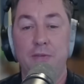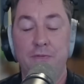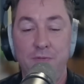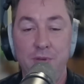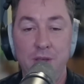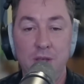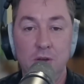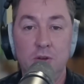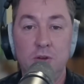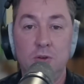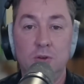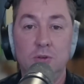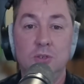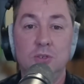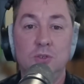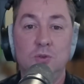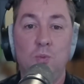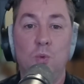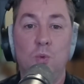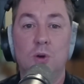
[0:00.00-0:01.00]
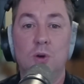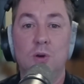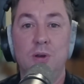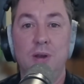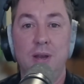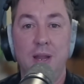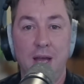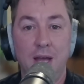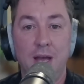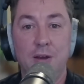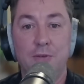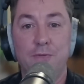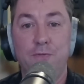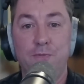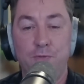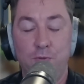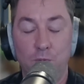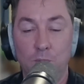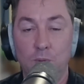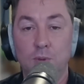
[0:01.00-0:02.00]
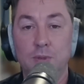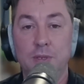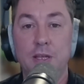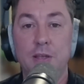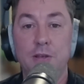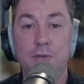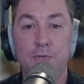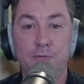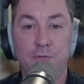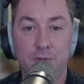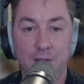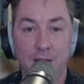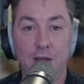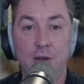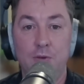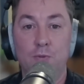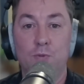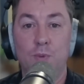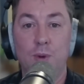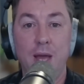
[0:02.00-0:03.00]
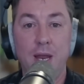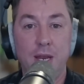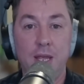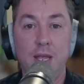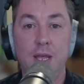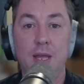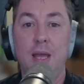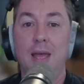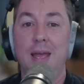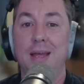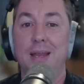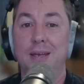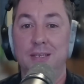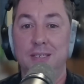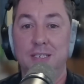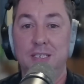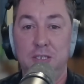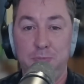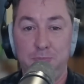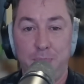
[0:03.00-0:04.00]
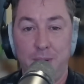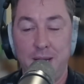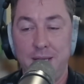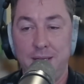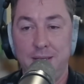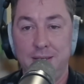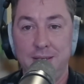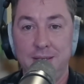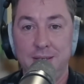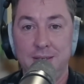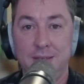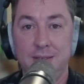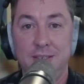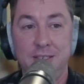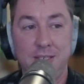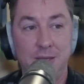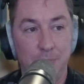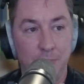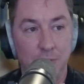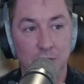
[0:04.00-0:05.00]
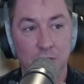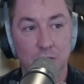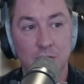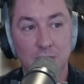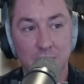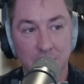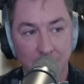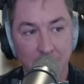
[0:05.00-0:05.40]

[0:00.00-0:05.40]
the vehicles were not fully flight ready despite similar